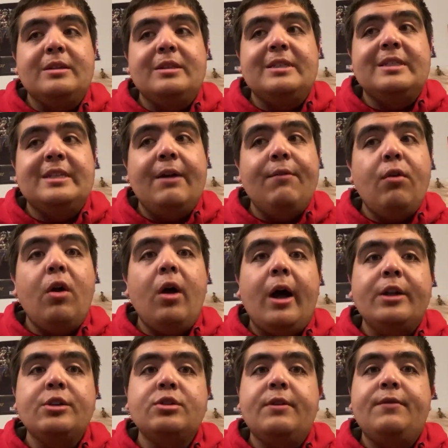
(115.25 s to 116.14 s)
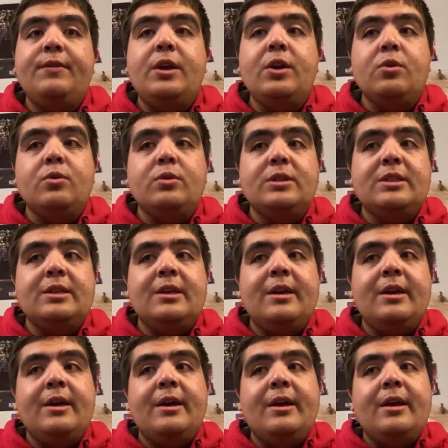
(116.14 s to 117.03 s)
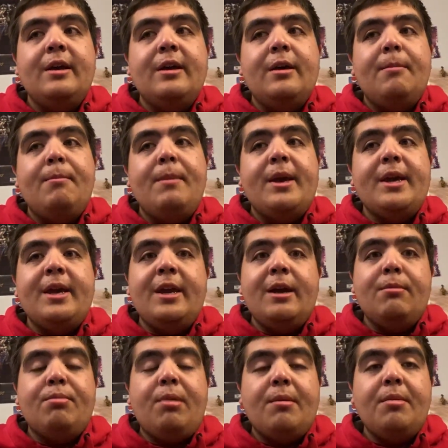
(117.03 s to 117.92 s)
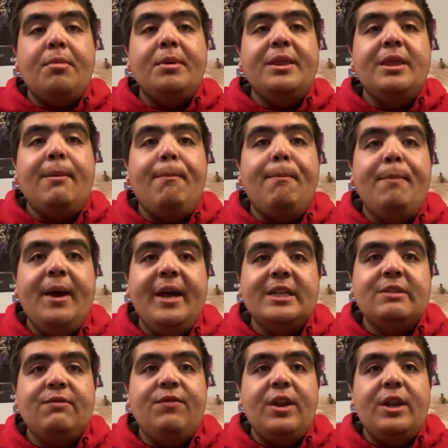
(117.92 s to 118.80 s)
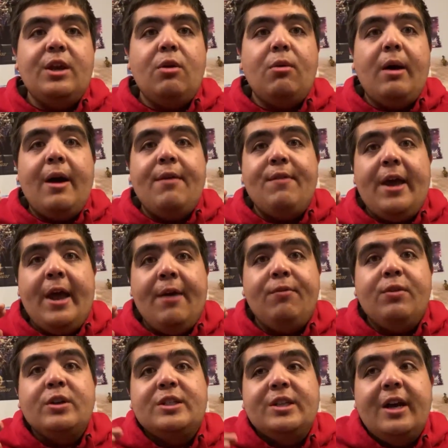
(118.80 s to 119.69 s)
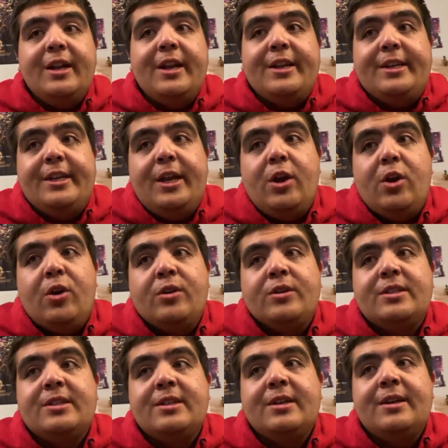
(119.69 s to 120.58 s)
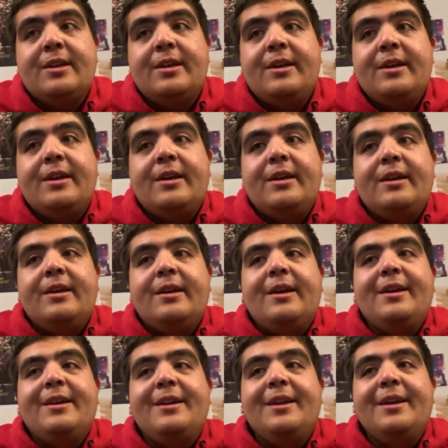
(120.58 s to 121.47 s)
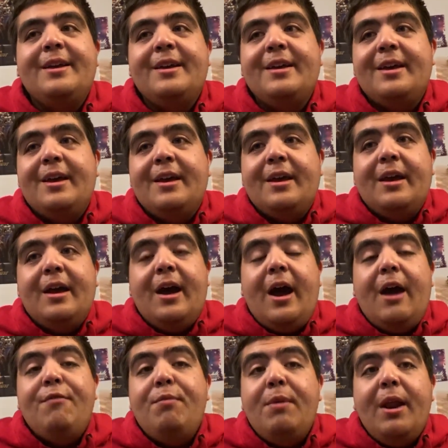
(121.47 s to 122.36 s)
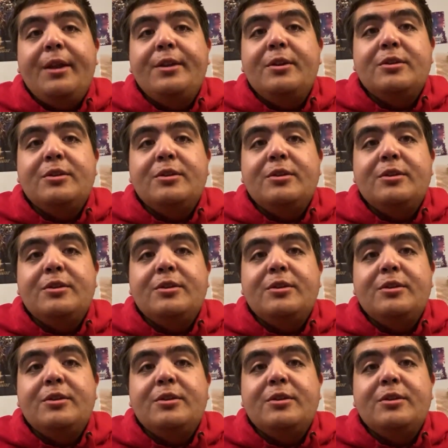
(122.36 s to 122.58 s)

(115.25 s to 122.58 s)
several hundred views, making it probably the best video I've ever done in years. And I've been on